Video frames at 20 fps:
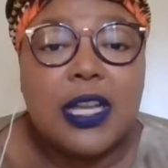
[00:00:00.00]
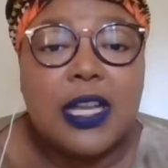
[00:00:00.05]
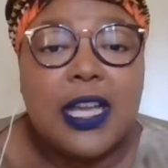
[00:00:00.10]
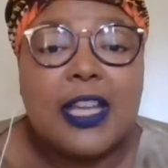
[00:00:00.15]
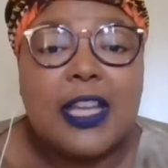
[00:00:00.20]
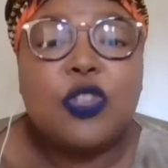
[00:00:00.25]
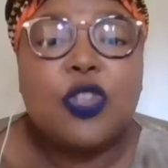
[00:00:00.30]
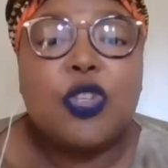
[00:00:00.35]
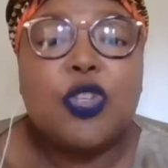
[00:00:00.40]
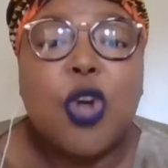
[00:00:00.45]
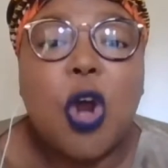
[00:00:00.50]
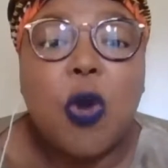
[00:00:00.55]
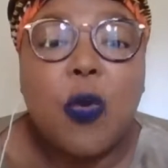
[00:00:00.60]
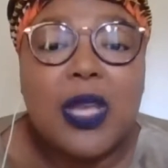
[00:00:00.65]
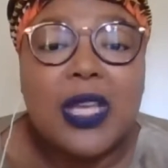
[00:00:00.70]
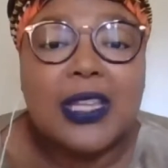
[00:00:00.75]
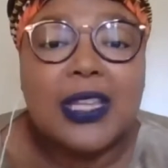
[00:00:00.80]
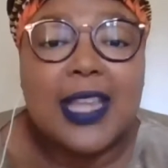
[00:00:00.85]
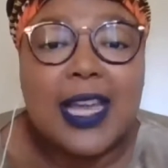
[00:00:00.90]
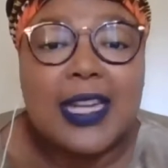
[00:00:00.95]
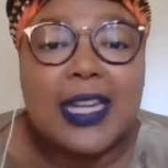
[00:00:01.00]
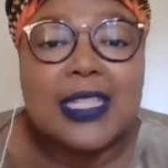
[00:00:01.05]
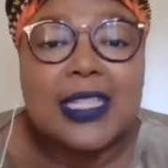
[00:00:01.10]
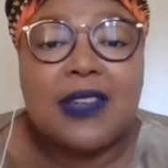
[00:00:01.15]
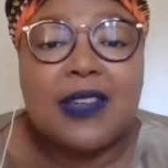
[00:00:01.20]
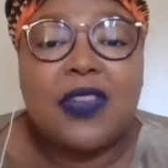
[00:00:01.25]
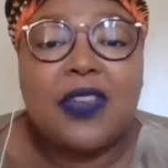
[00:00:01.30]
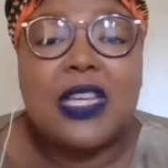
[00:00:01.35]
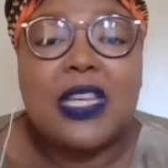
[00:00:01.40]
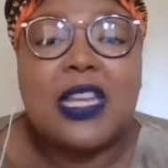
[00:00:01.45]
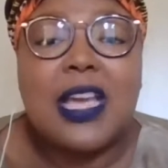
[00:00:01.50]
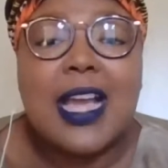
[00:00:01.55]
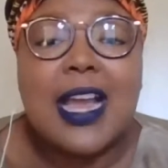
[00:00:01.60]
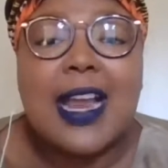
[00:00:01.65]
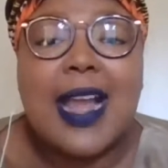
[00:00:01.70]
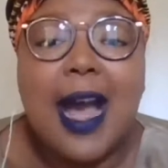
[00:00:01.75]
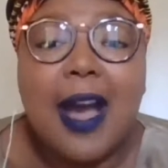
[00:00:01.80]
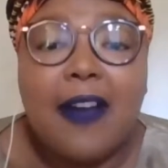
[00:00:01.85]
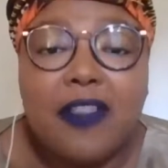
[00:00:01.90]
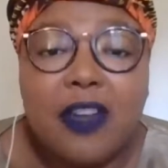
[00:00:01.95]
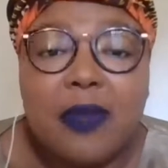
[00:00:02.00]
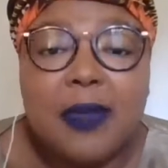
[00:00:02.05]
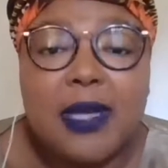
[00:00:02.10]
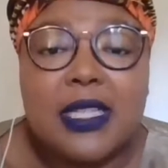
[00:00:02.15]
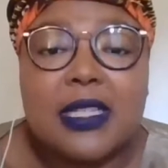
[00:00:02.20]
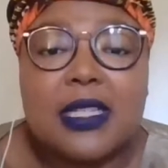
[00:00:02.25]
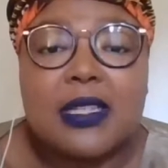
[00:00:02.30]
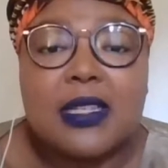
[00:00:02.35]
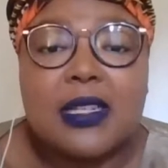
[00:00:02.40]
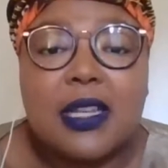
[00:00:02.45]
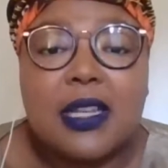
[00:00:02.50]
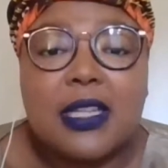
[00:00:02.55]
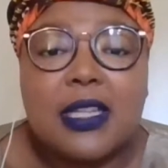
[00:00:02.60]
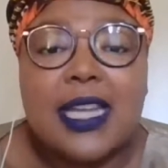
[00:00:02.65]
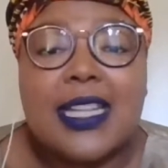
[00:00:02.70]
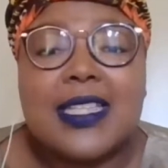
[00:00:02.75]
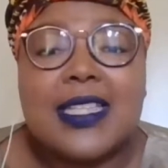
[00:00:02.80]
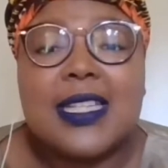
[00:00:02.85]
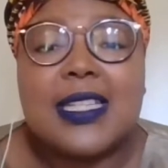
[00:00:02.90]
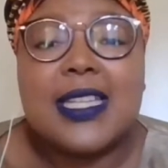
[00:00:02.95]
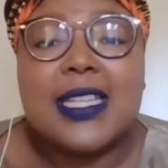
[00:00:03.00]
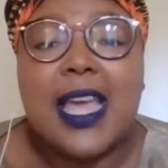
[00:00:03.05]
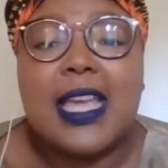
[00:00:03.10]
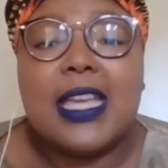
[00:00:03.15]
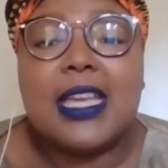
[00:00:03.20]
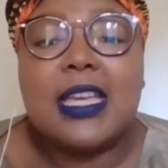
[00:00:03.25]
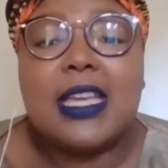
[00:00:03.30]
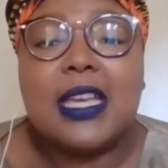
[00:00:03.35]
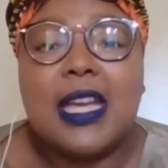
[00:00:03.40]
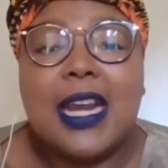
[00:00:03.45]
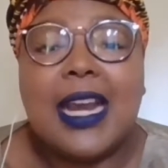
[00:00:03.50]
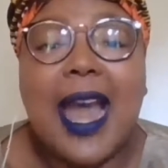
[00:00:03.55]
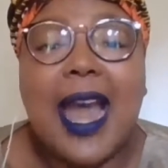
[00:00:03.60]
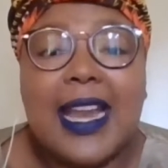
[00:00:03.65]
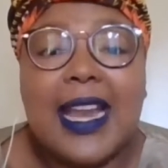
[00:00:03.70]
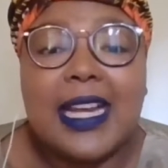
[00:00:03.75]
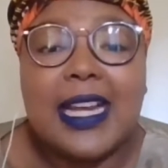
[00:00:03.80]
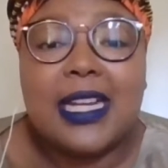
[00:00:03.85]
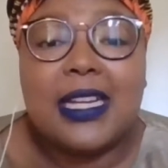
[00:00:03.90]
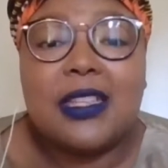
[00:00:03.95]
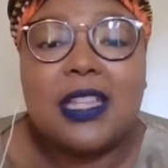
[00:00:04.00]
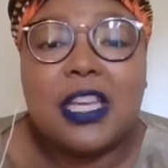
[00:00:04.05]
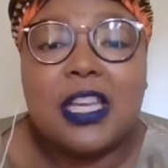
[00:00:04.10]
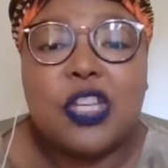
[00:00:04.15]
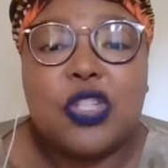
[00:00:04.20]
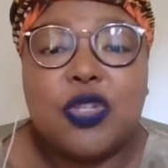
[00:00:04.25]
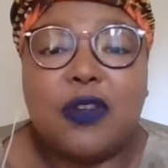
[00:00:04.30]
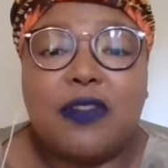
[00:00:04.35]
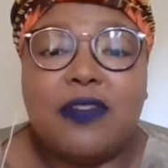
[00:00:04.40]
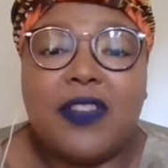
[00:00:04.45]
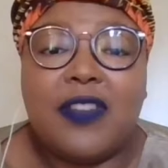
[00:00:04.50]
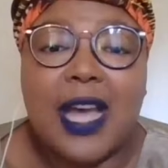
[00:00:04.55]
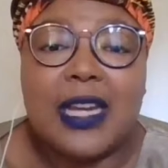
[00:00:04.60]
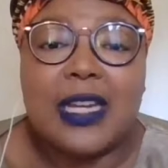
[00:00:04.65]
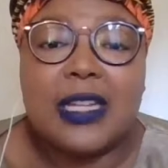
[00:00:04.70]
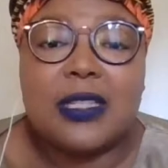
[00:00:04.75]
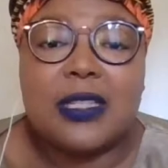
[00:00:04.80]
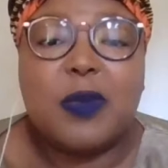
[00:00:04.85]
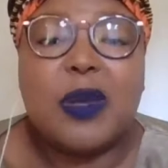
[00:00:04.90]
in showing that even government doesn't take lightly the issue of violence.